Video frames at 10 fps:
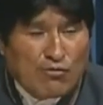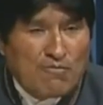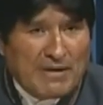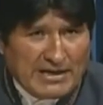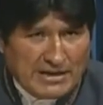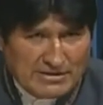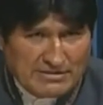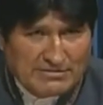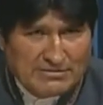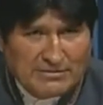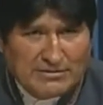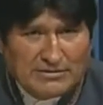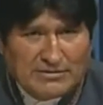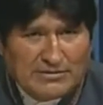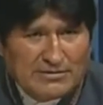When
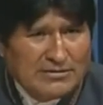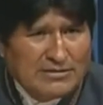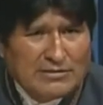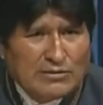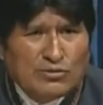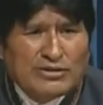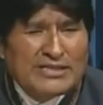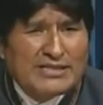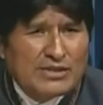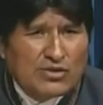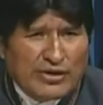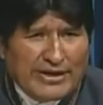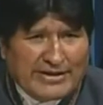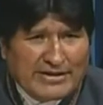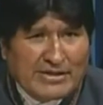presidents
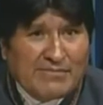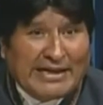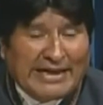are